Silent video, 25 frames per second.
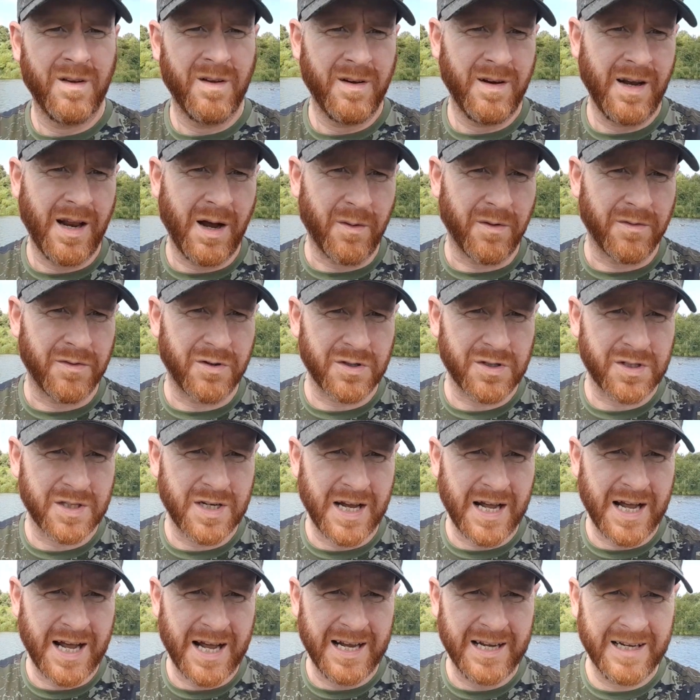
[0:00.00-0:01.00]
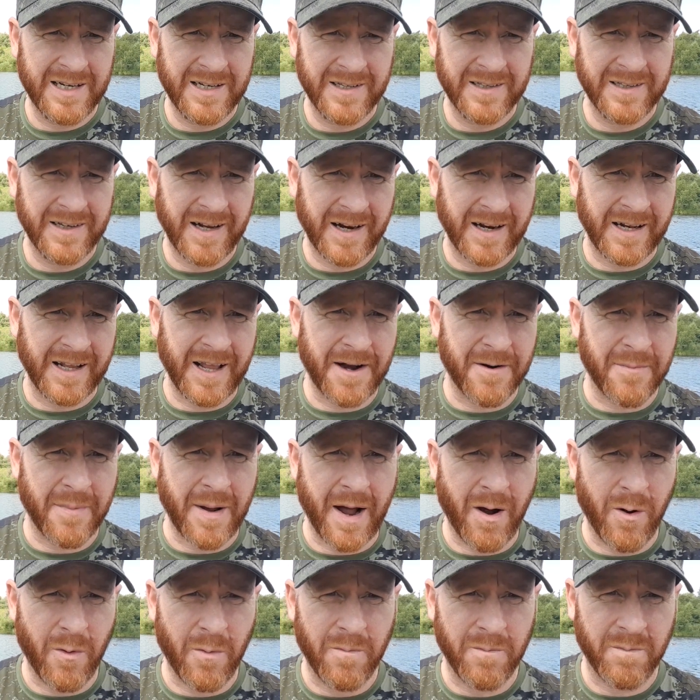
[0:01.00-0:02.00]
Now I've just had a lead
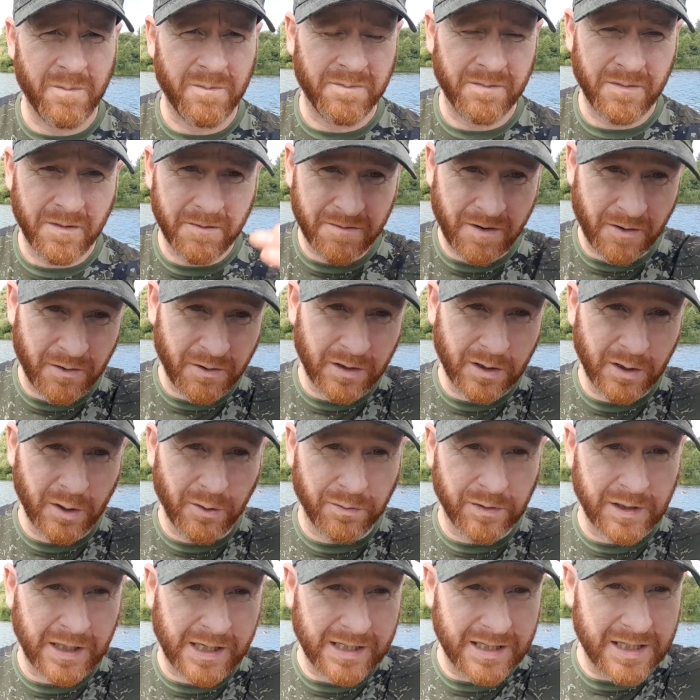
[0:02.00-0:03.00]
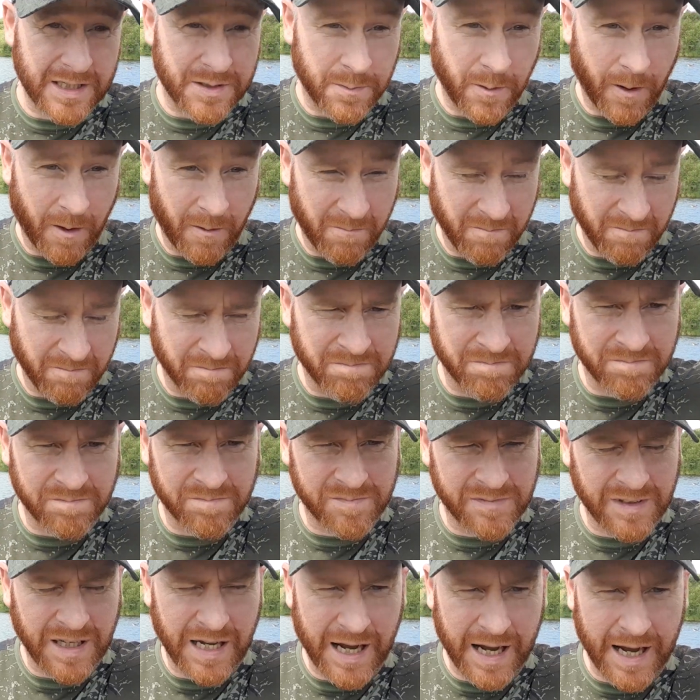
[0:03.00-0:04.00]
about, found a lovely clear spot
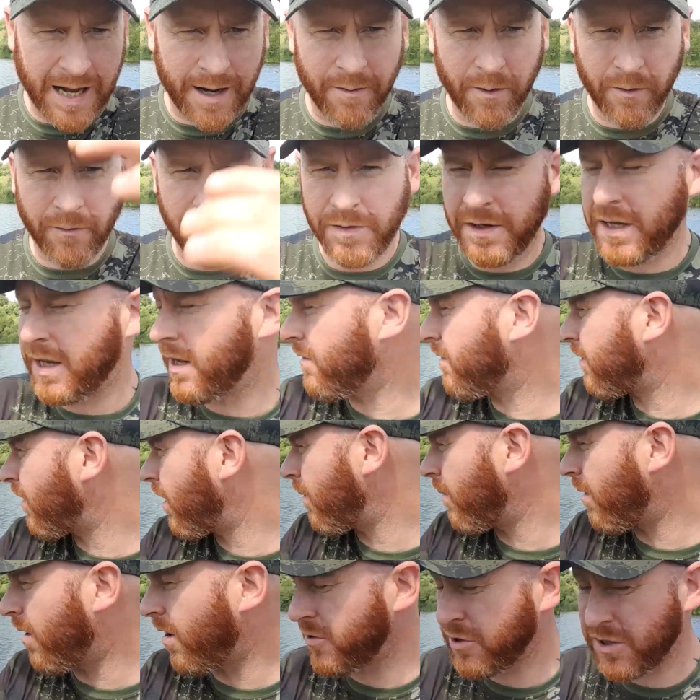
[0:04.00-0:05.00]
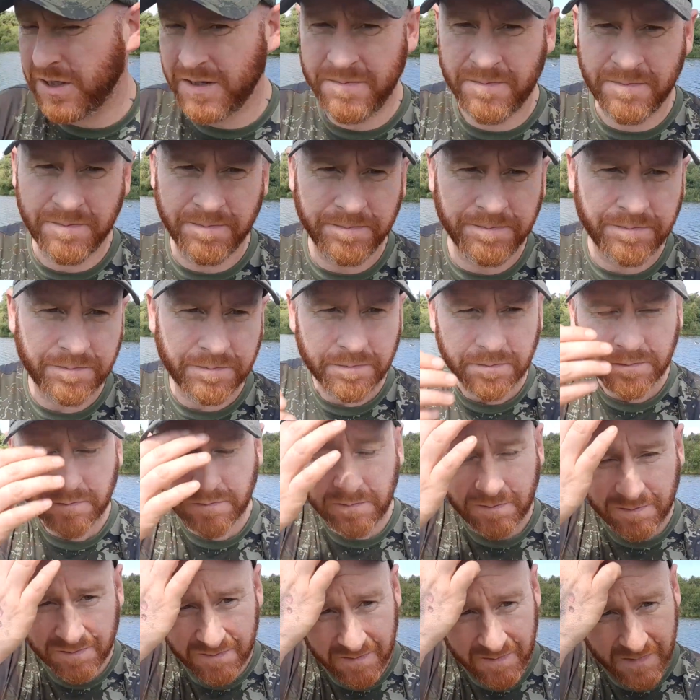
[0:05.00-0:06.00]
over near the far margin.
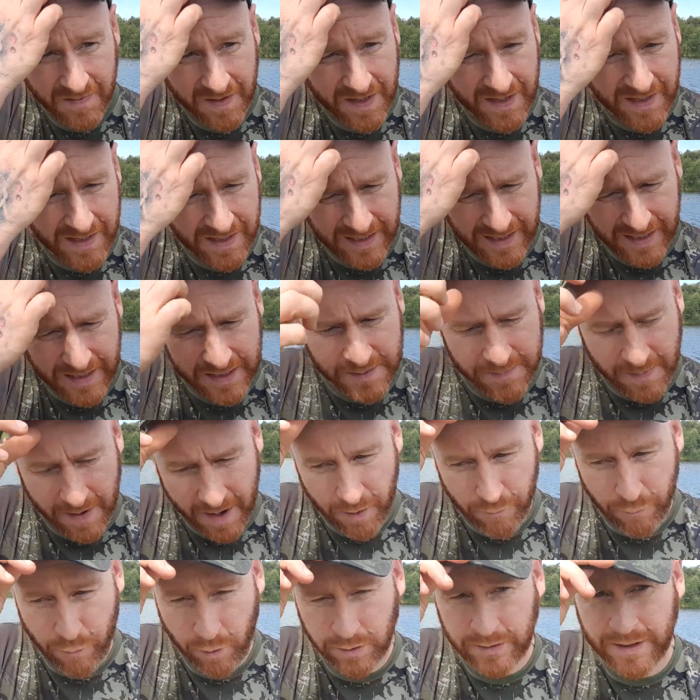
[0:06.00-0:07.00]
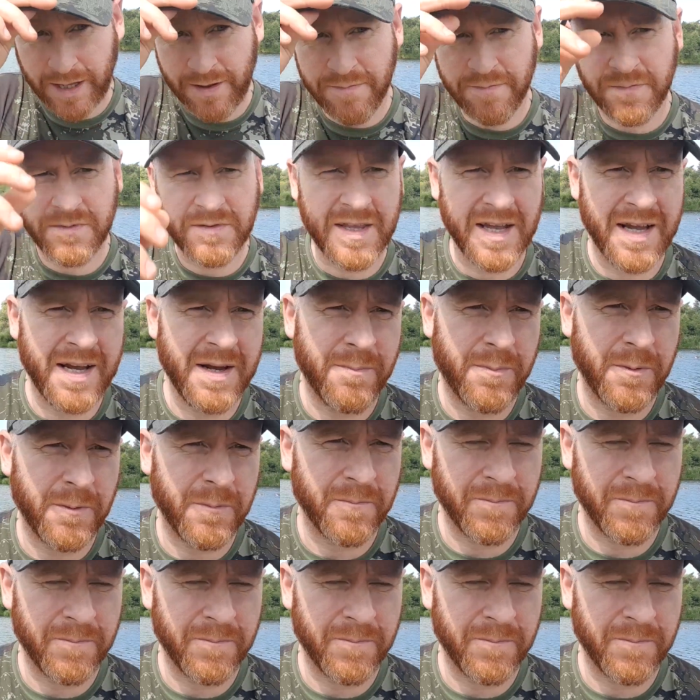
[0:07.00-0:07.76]
It's about a rod length deep